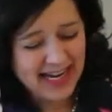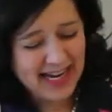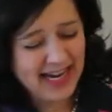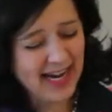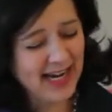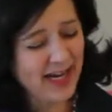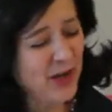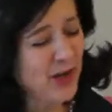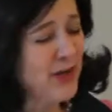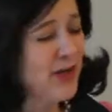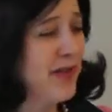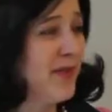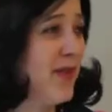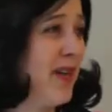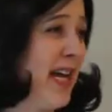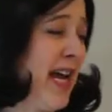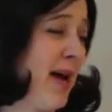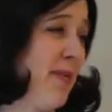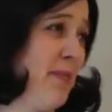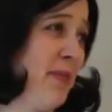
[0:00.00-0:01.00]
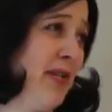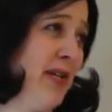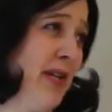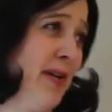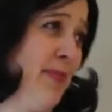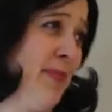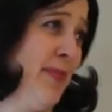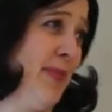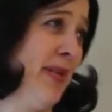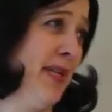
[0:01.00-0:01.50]
I could have kept
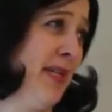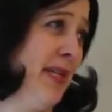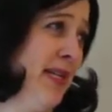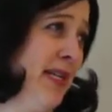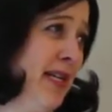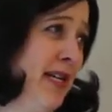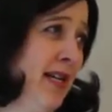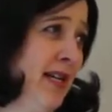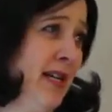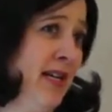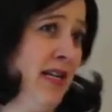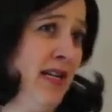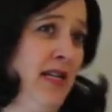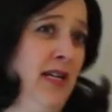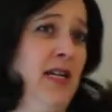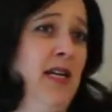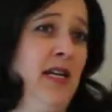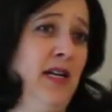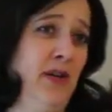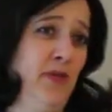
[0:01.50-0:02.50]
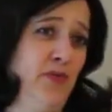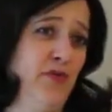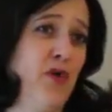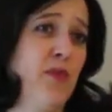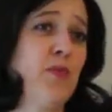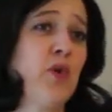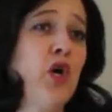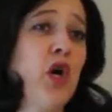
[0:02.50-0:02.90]
him from